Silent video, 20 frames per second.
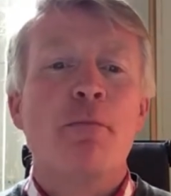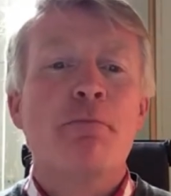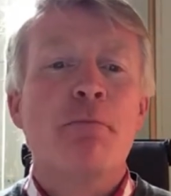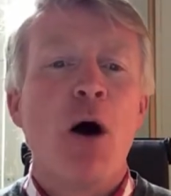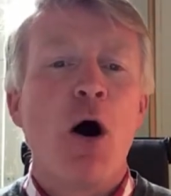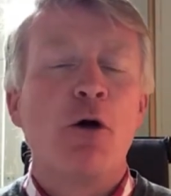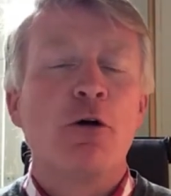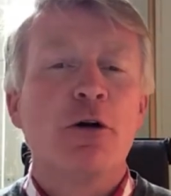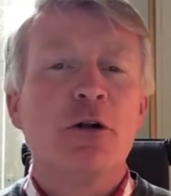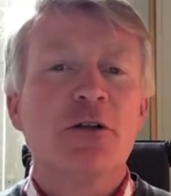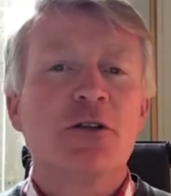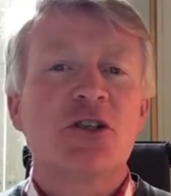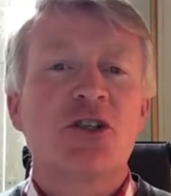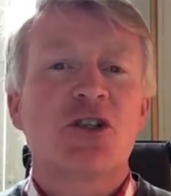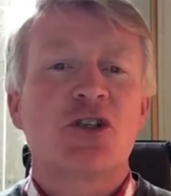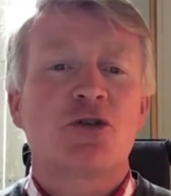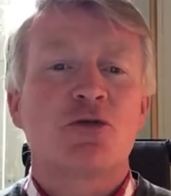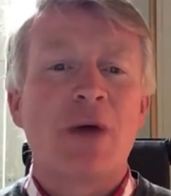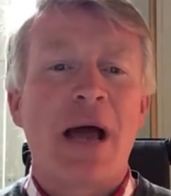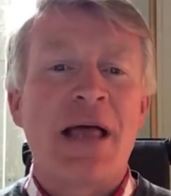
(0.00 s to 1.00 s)
moral
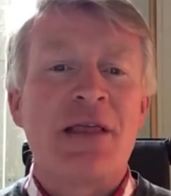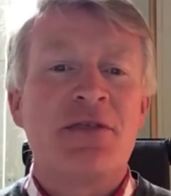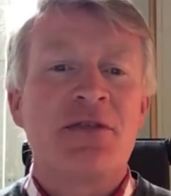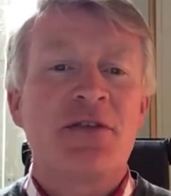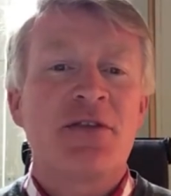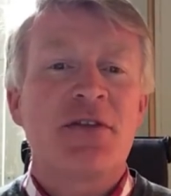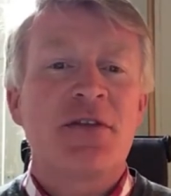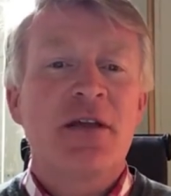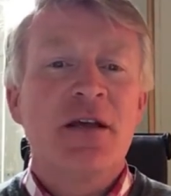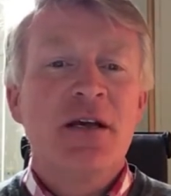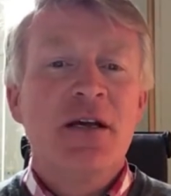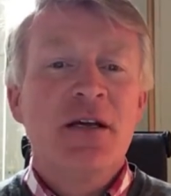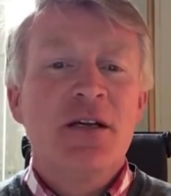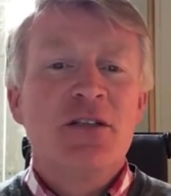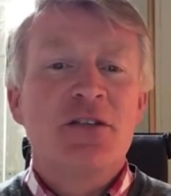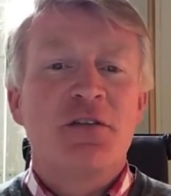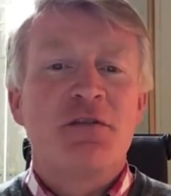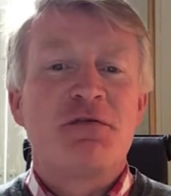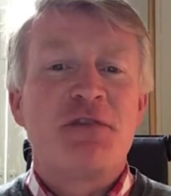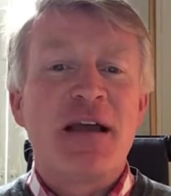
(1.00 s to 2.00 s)
strength
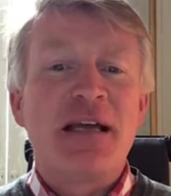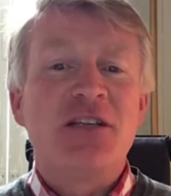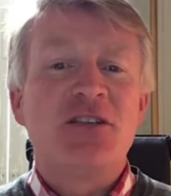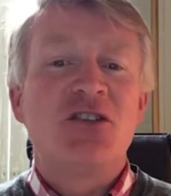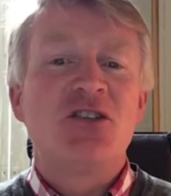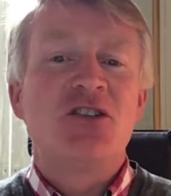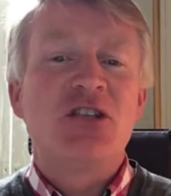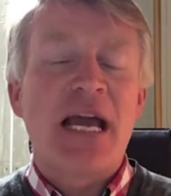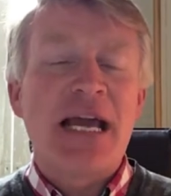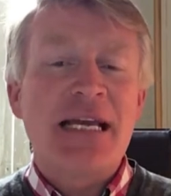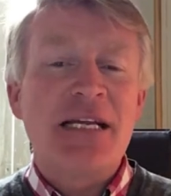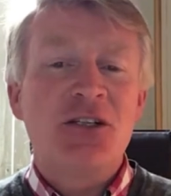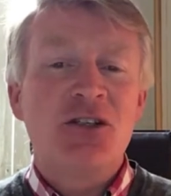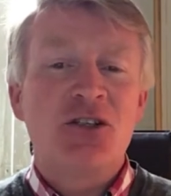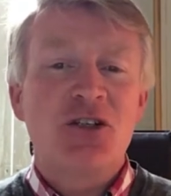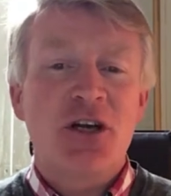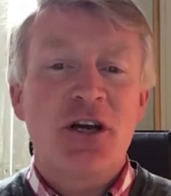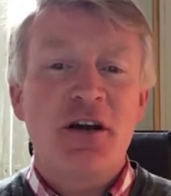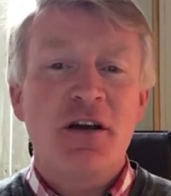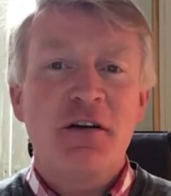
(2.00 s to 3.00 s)
to face
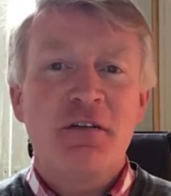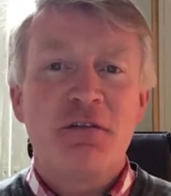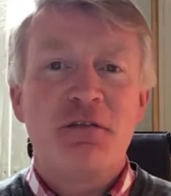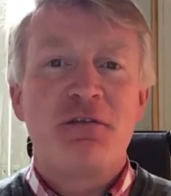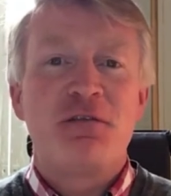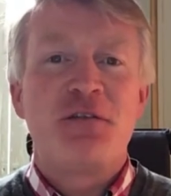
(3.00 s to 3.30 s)
danger,